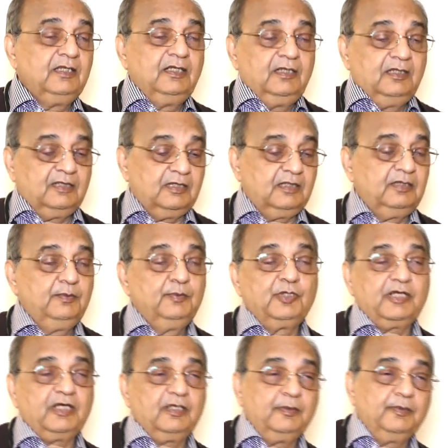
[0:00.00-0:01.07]

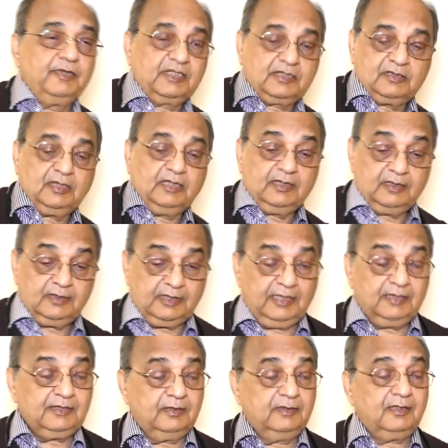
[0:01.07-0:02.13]
hemodynamics,
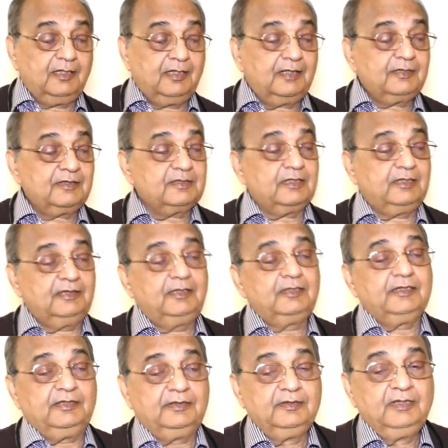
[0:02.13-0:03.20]
heart is
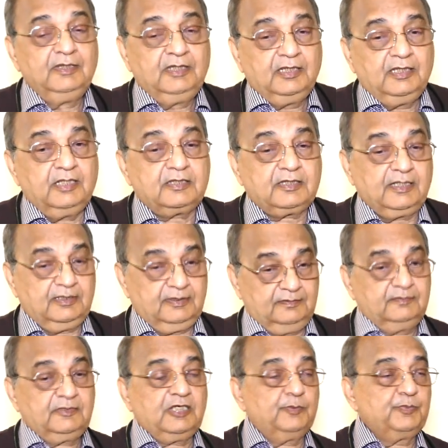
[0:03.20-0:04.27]
healthy, it
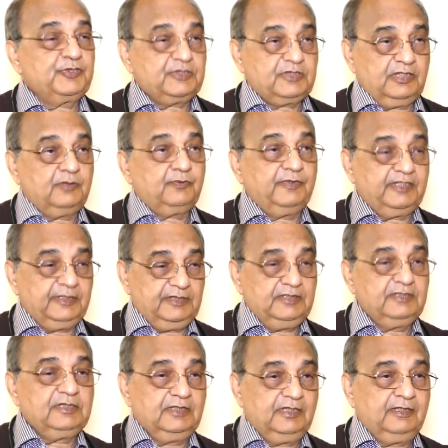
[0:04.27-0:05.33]
can compensate very
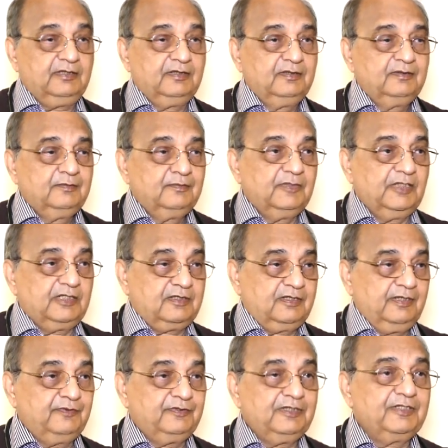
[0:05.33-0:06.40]
easily. But
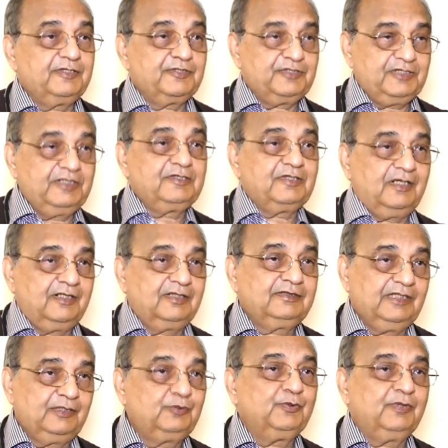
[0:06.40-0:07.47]
if there is disease heart,
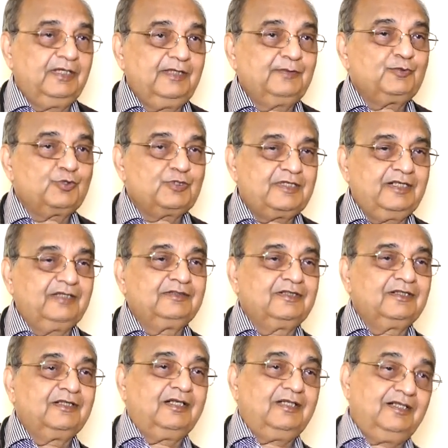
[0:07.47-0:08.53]
then you will have to
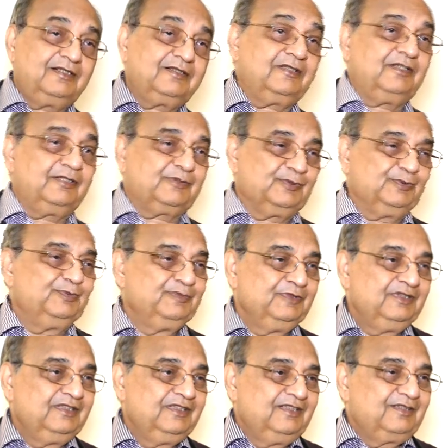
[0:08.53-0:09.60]
strengthen the heart also.
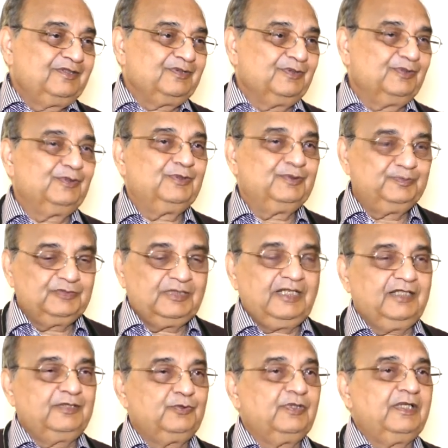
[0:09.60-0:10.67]
So,
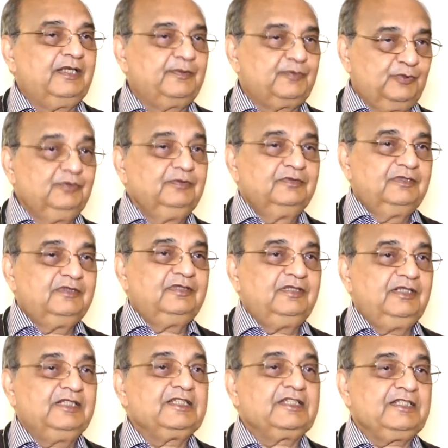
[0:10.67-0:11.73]
and you have to
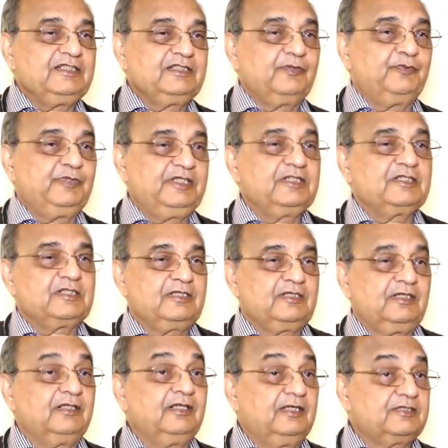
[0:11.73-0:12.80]
increase the venous
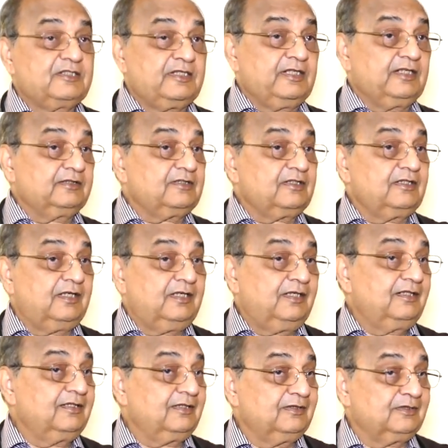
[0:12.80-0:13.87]
return and strengthen the
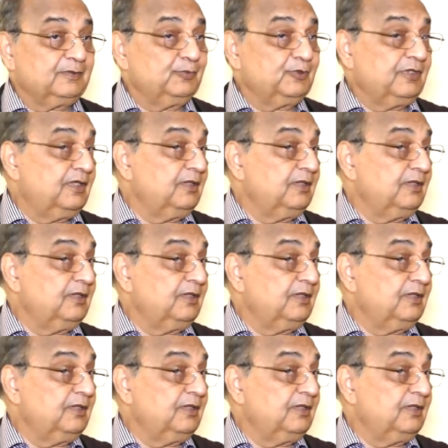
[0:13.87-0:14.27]
heart also by